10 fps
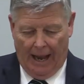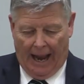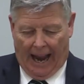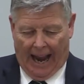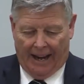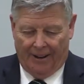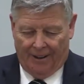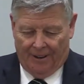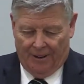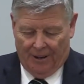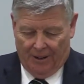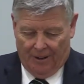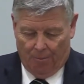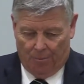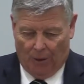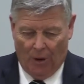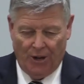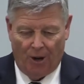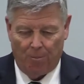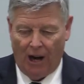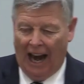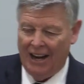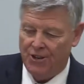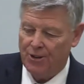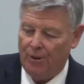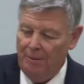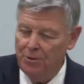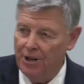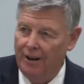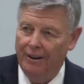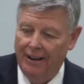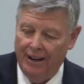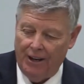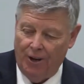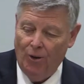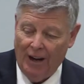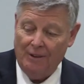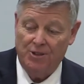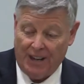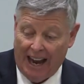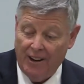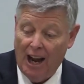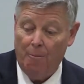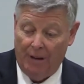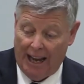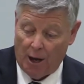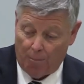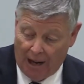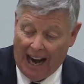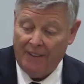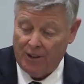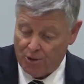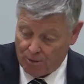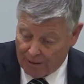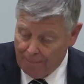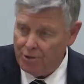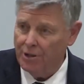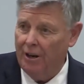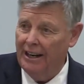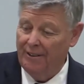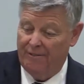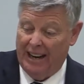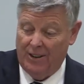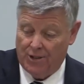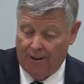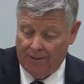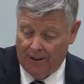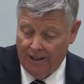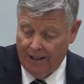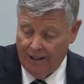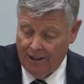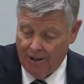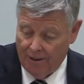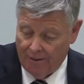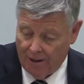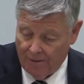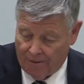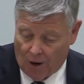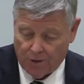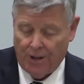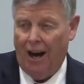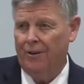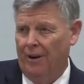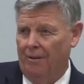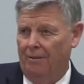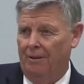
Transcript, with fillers: And, but when you're applying Scripture, you're going to have to stand up and apply the scripture in the face of the false doctrine.